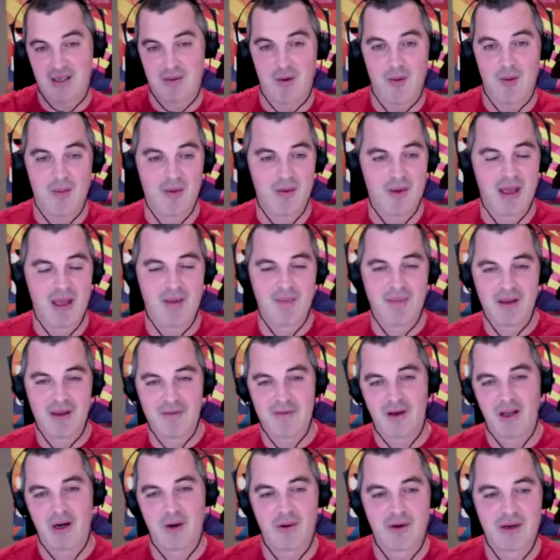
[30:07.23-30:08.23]
I'm a big
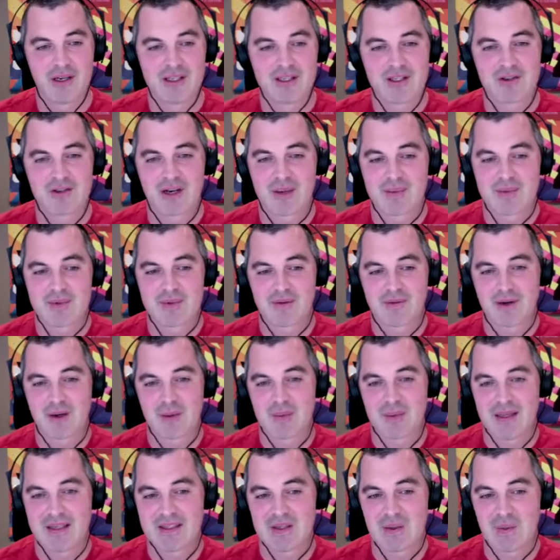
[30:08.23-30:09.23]
follower on Instagram, so fair
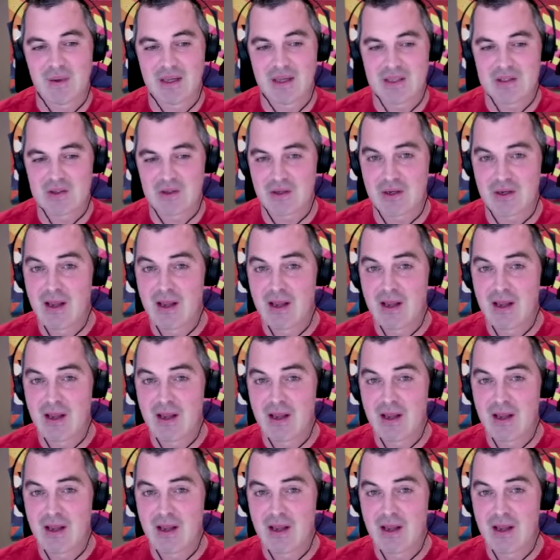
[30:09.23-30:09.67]
play to you. Well done.